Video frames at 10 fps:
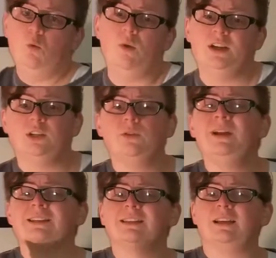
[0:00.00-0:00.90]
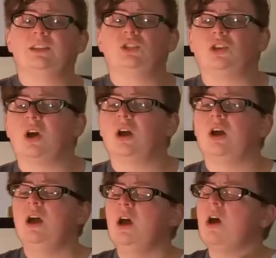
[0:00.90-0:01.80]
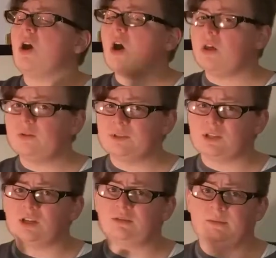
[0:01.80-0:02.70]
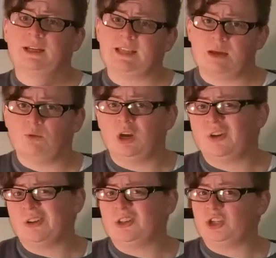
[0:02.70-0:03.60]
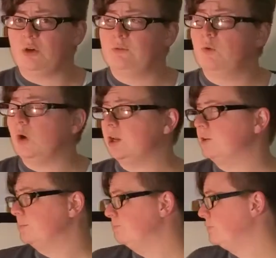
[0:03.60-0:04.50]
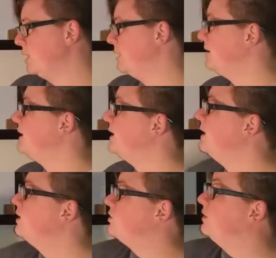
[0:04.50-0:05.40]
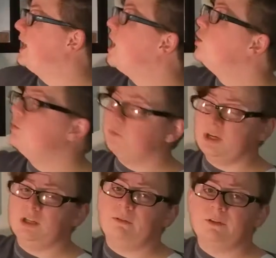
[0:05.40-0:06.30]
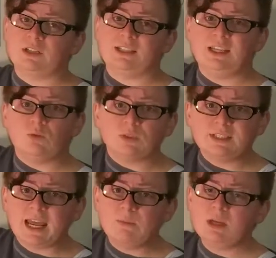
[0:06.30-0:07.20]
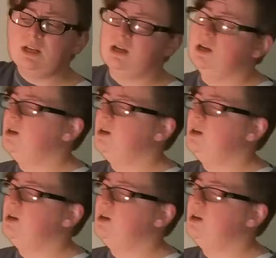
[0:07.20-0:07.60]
When you're doing a select star, all the results from that table are going to show for you. So now you've written your first SQL statement.